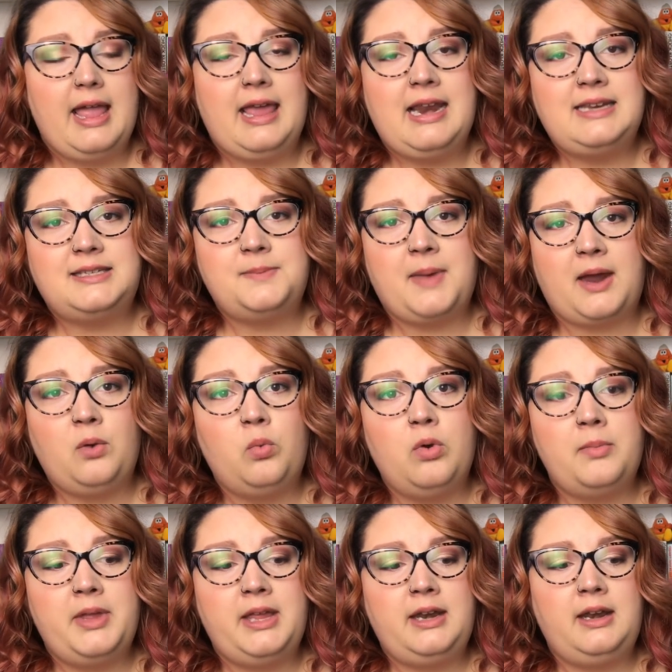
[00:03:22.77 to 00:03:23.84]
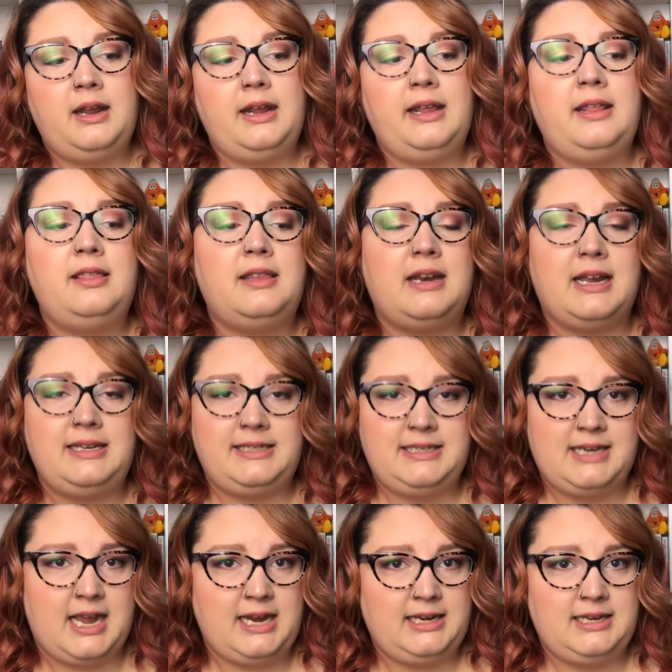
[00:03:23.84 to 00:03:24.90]
And it's about a woman in the
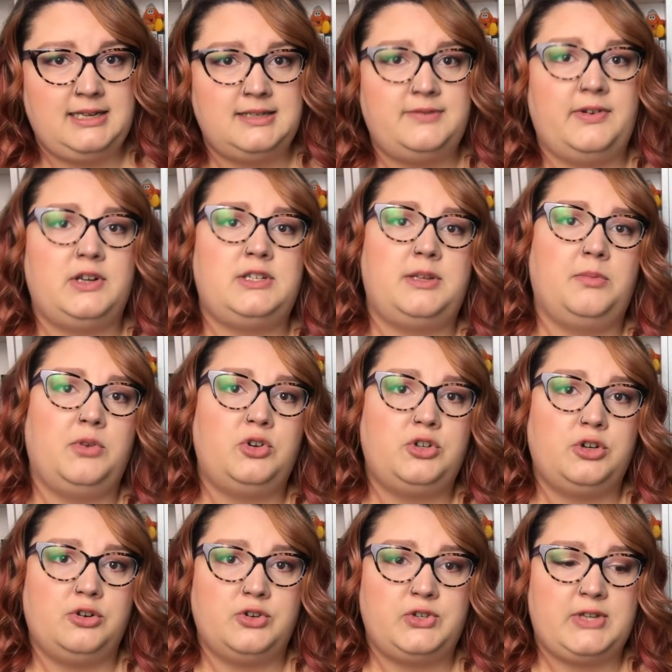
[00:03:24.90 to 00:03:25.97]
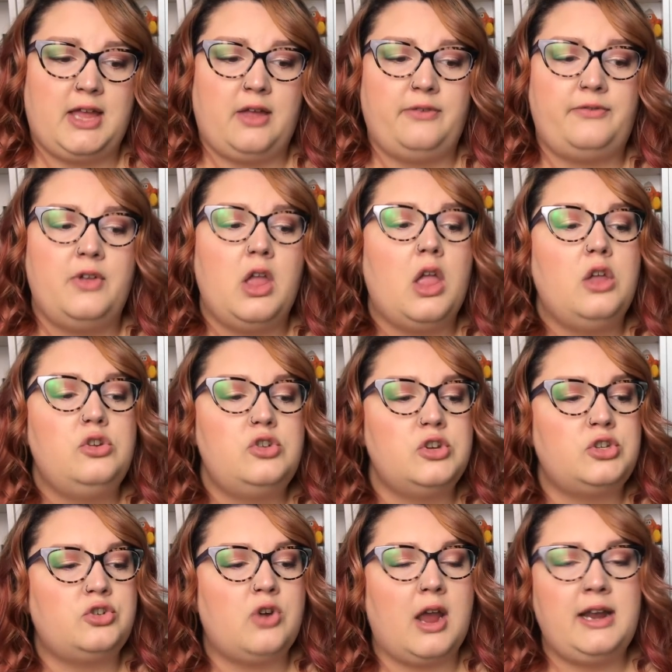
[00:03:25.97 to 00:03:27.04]
1990s, very similar to herself,
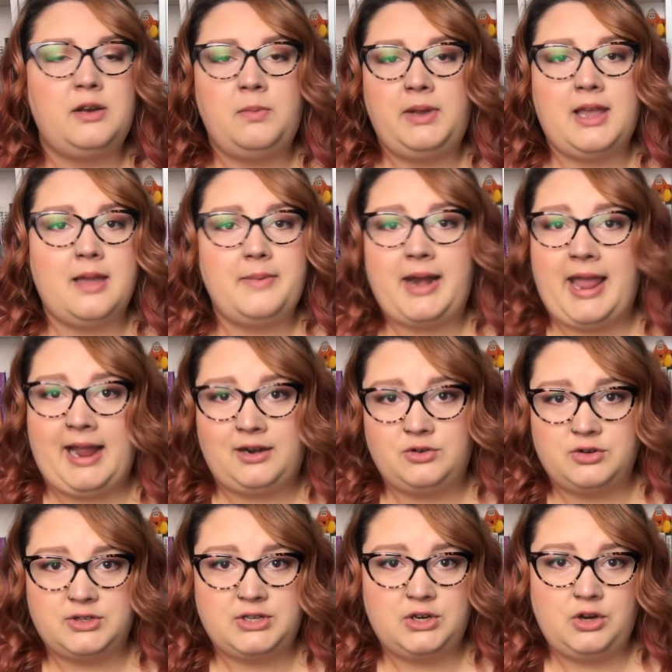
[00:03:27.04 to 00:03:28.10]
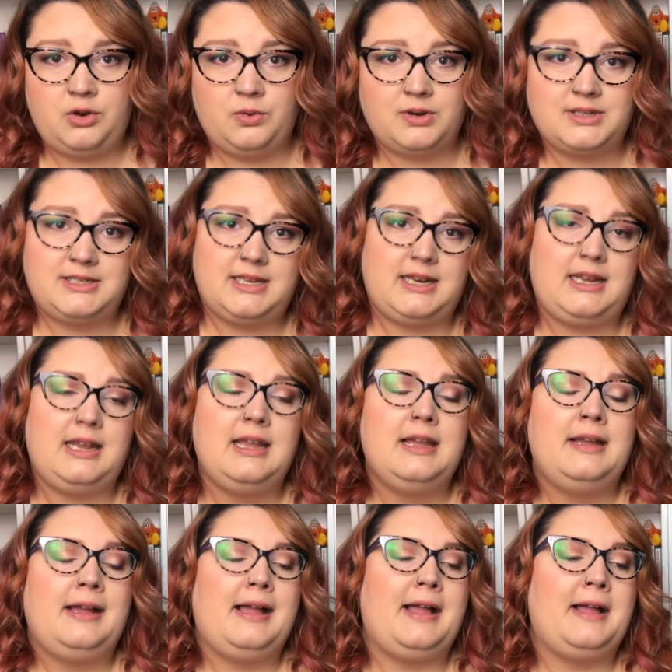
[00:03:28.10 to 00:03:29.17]
just trying to become an actress in New York City.
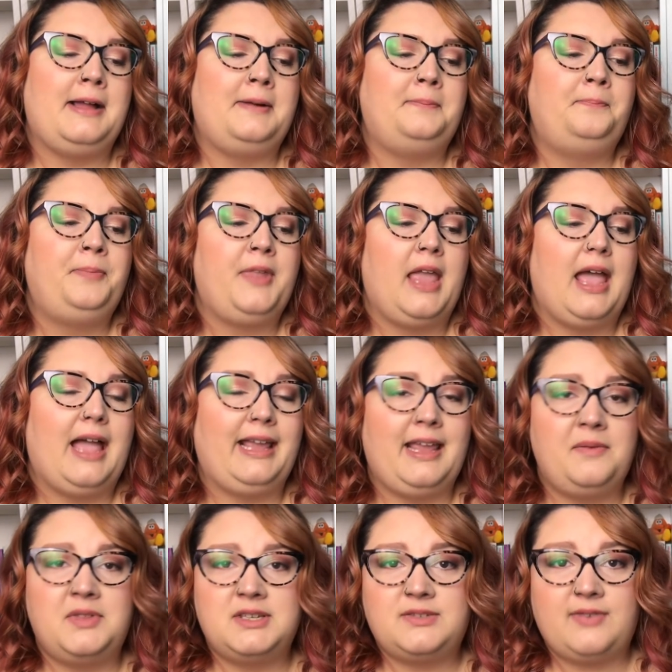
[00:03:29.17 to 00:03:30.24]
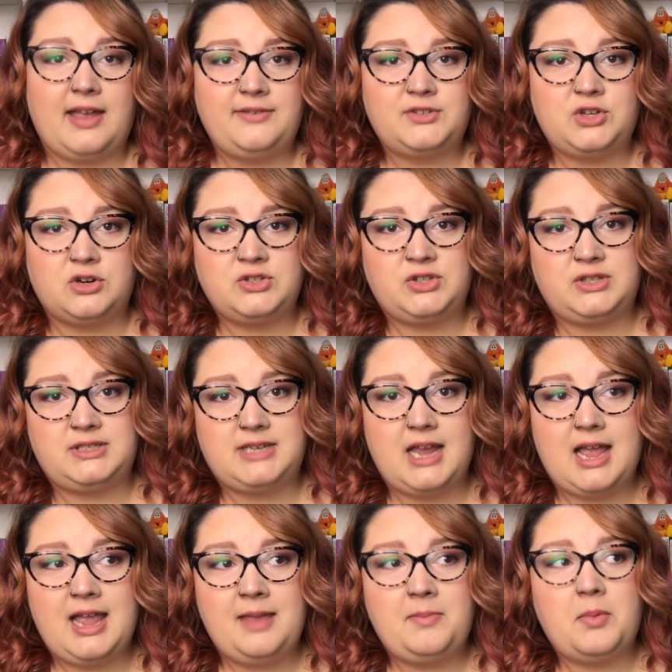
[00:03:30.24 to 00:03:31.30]
Um, I gave this five stars at the
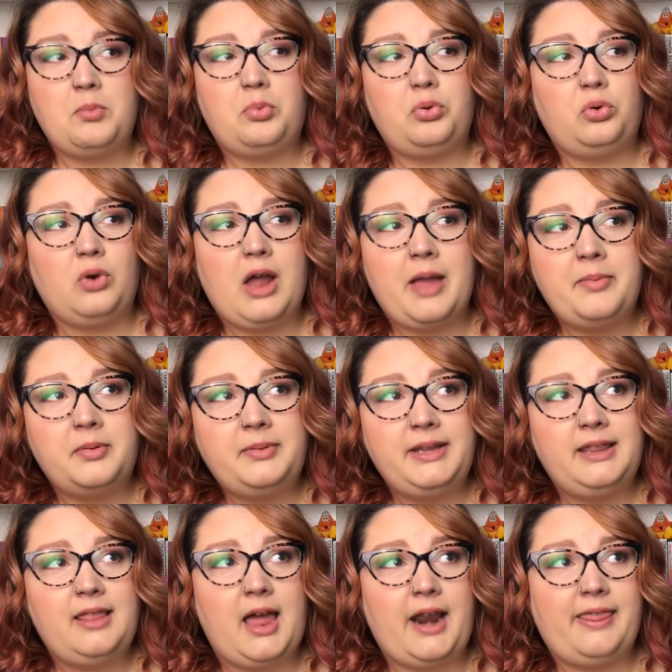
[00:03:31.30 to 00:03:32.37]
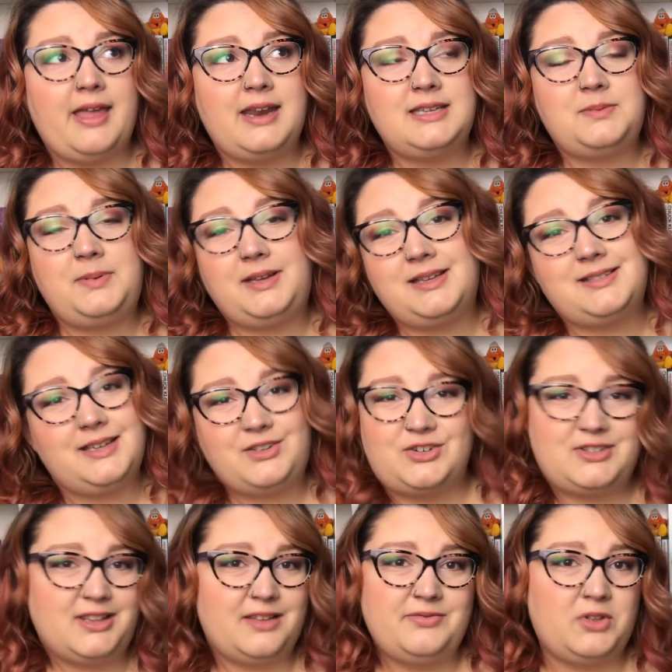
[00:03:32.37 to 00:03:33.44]
time. Probably a lot of that is because I
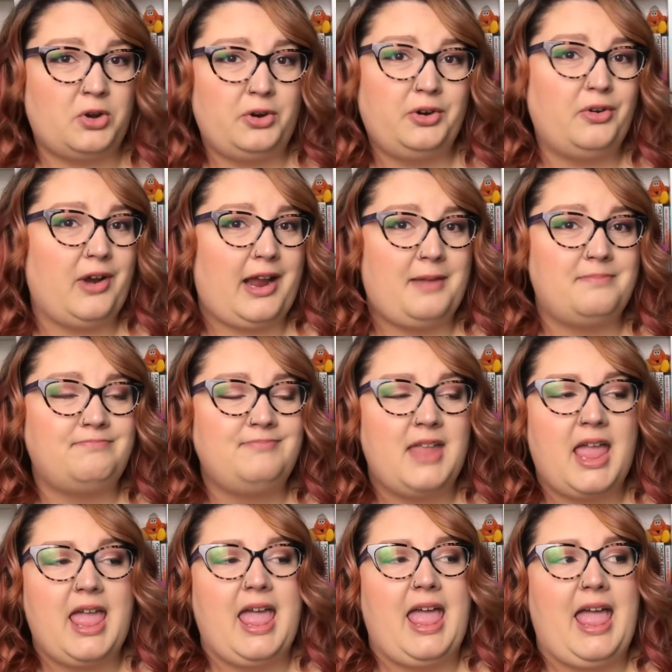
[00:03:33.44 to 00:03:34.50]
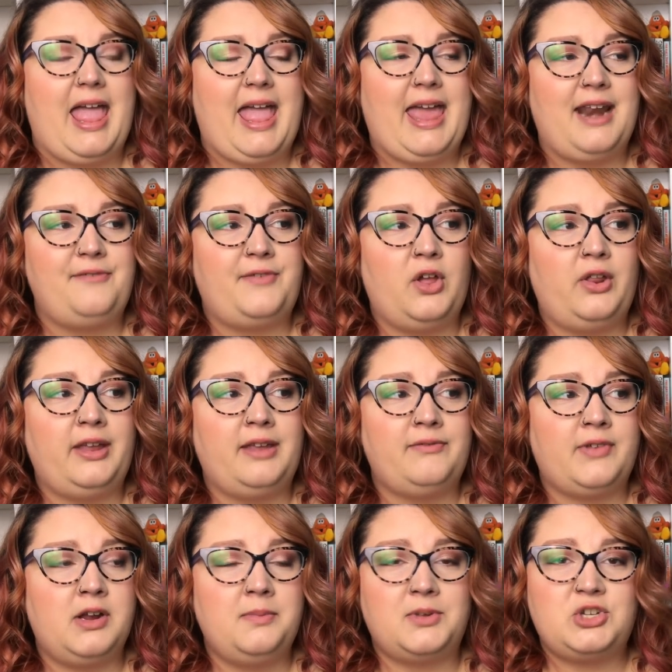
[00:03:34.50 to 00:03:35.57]
just love Lauren Graham and I felt like it
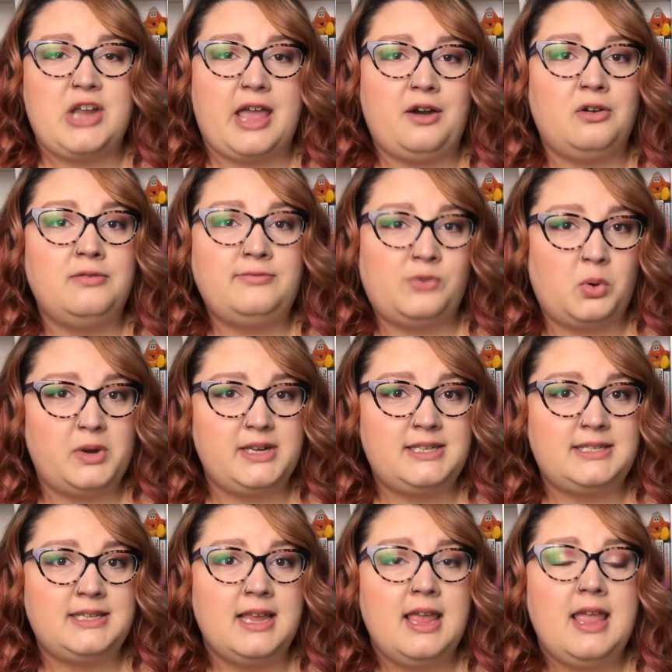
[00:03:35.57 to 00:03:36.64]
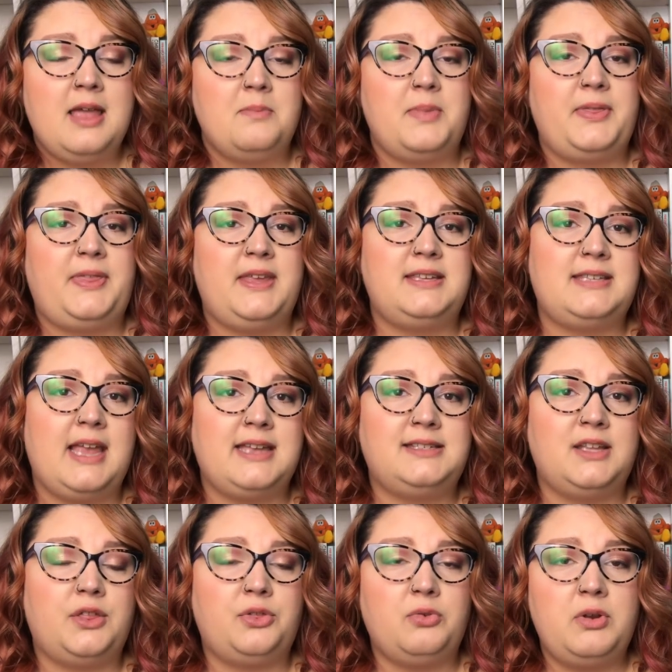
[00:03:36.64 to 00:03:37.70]
very much had her voice. But this
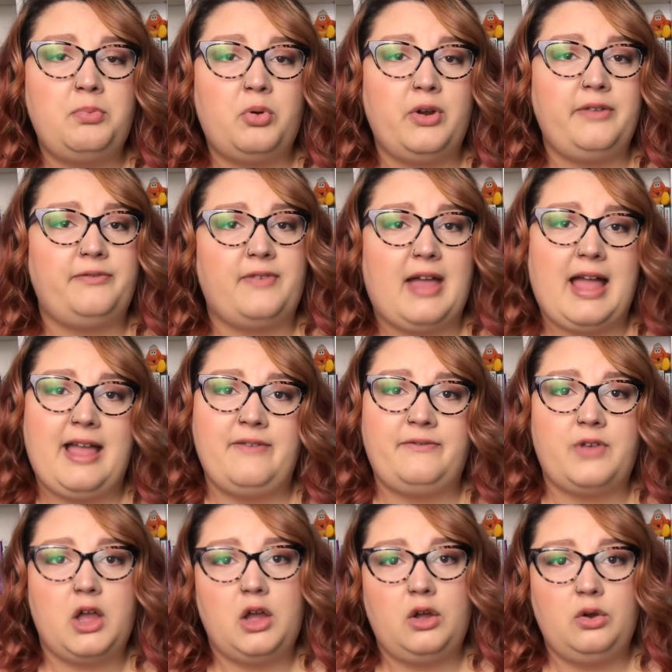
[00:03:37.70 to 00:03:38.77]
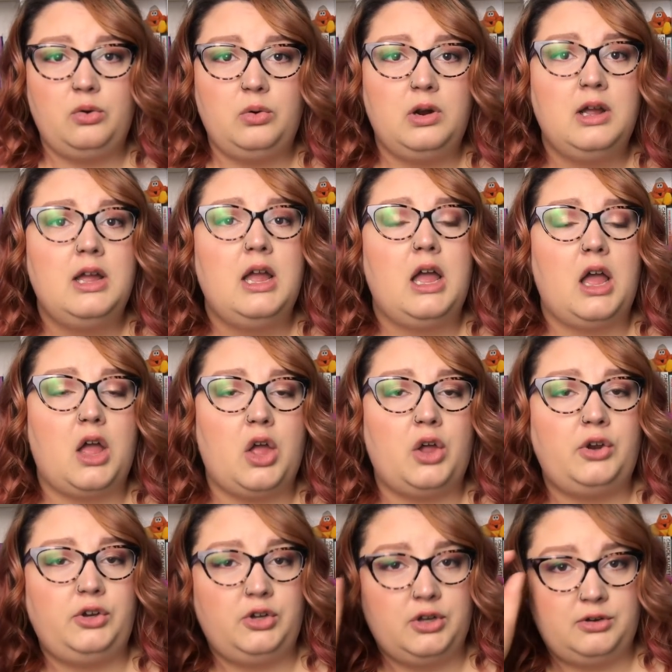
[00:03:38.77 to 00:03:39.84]
has a 3.50
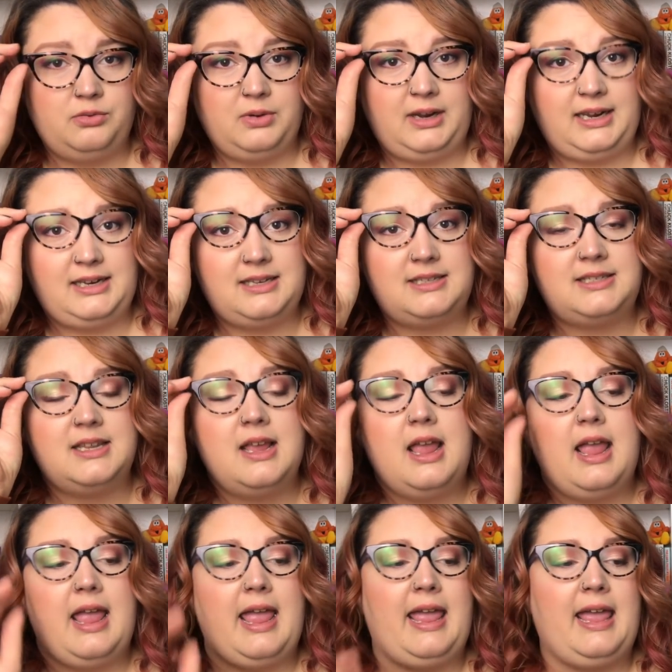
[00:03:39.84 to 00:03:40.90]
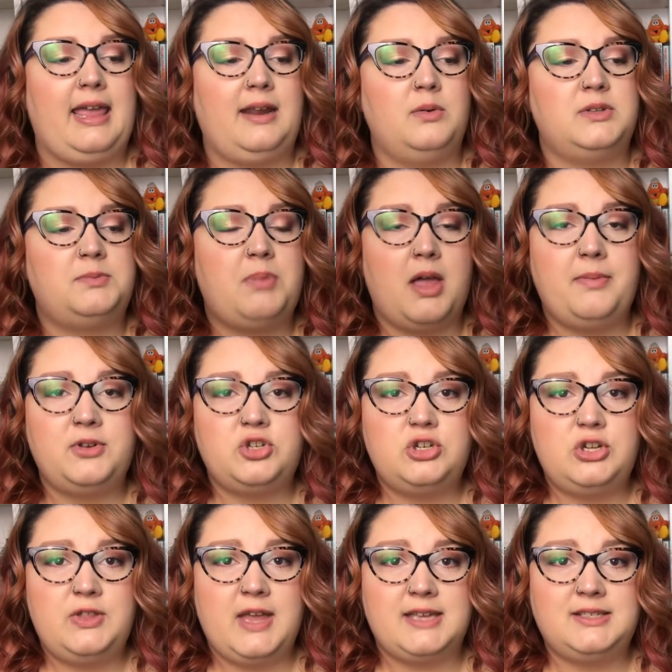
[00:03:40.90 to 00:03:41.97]
on Goodreads and it was published in
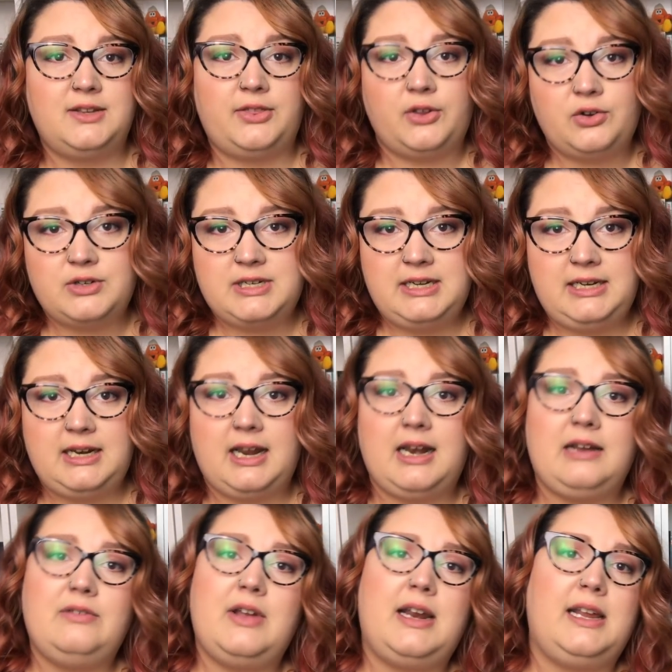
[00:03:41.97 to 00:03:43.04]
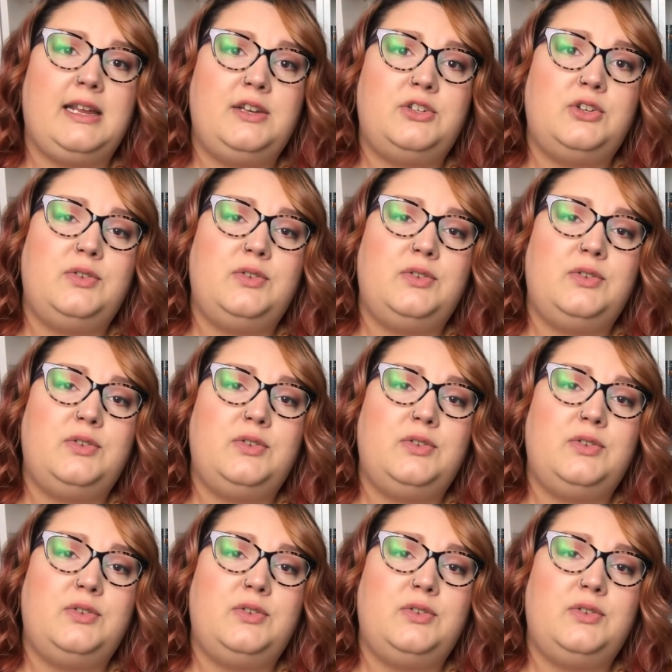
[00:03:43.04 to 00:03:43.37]
2013 and I read it in